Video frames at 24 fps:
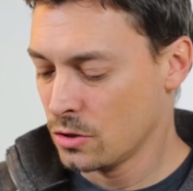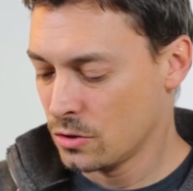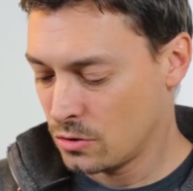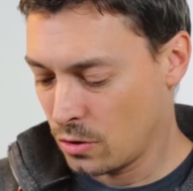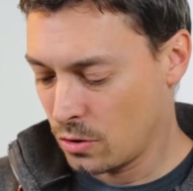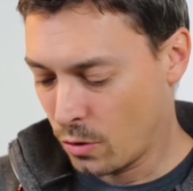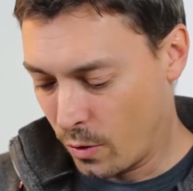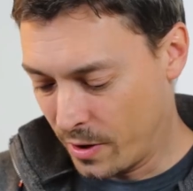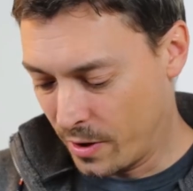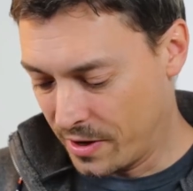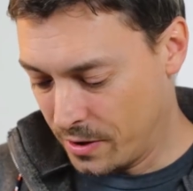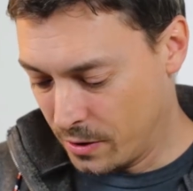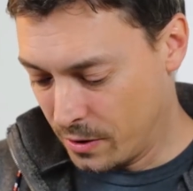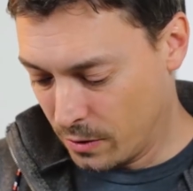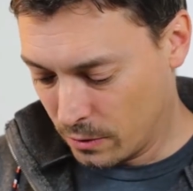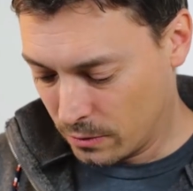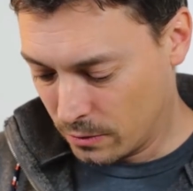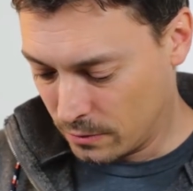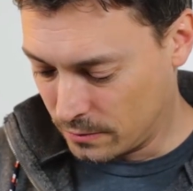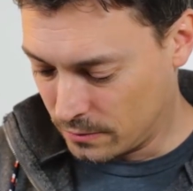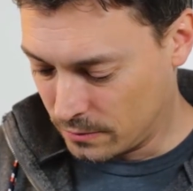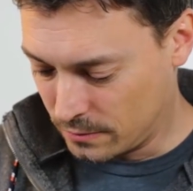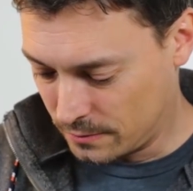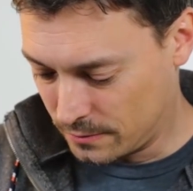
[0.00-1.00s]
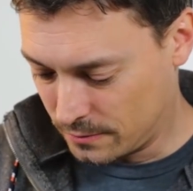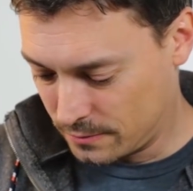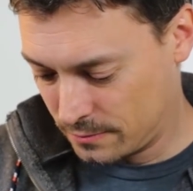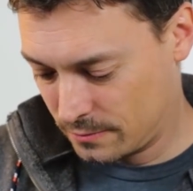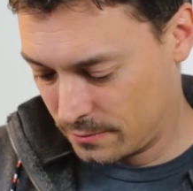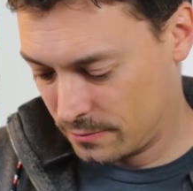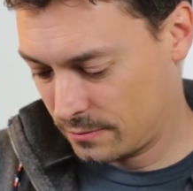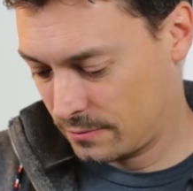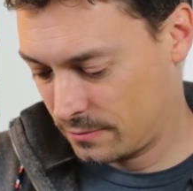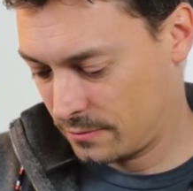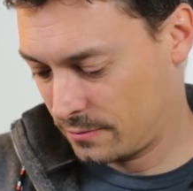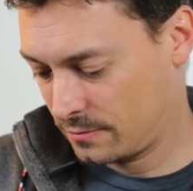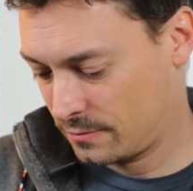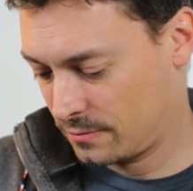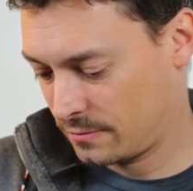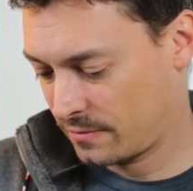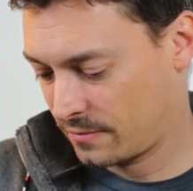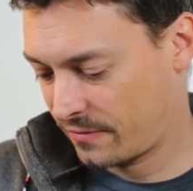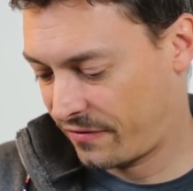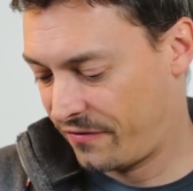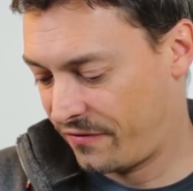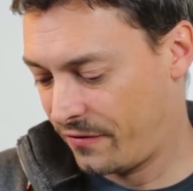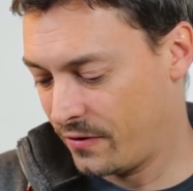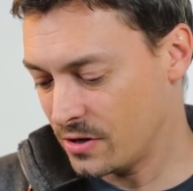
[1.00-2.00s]
So when you
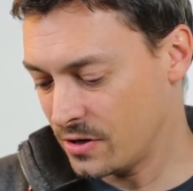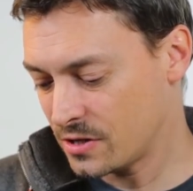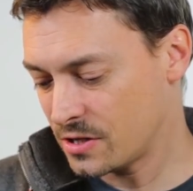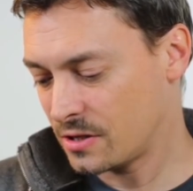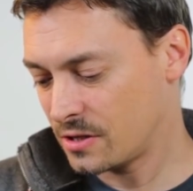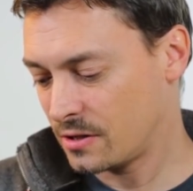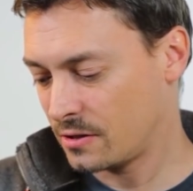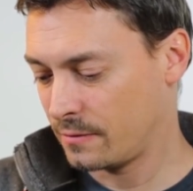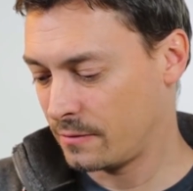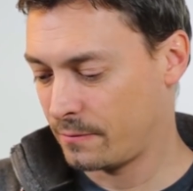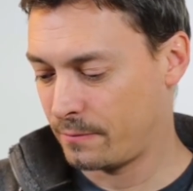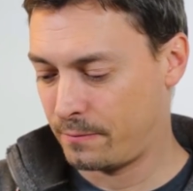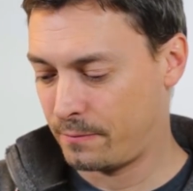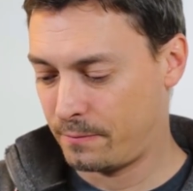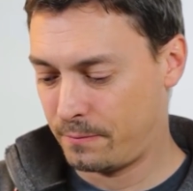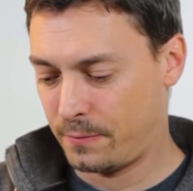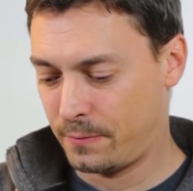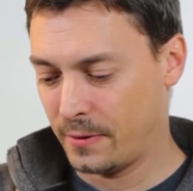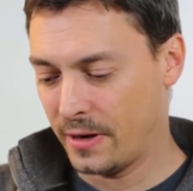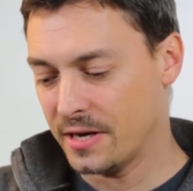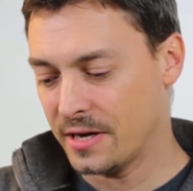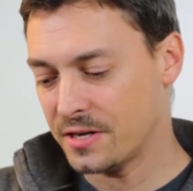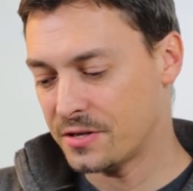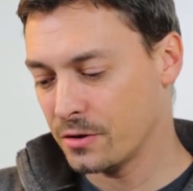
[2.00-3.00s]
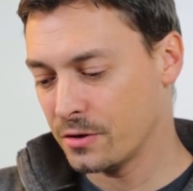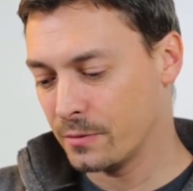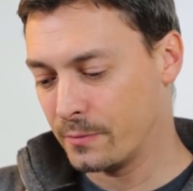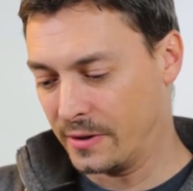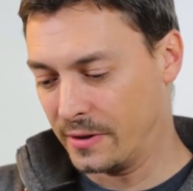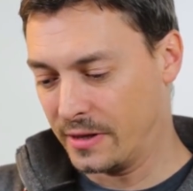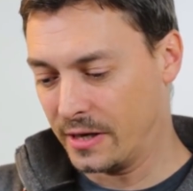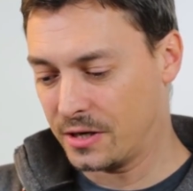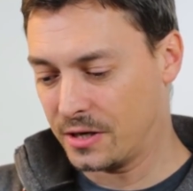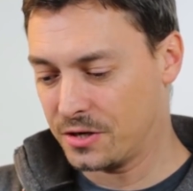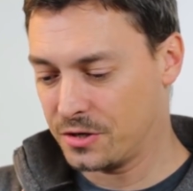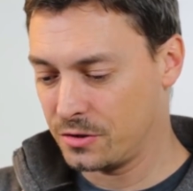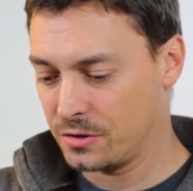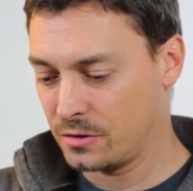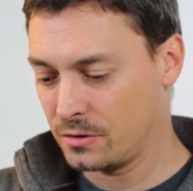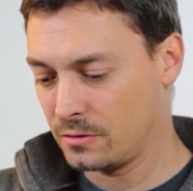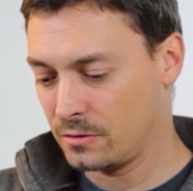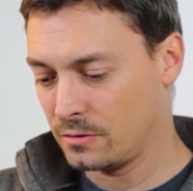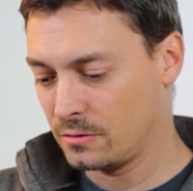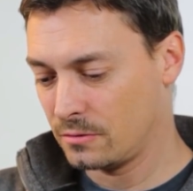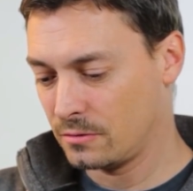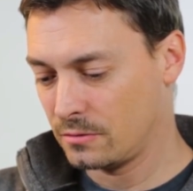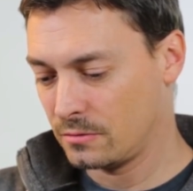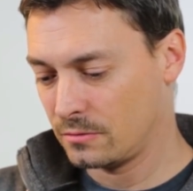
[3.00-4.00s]
first place your
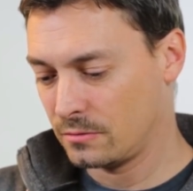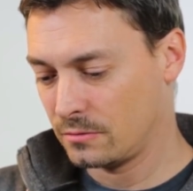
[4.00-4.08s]
prediction,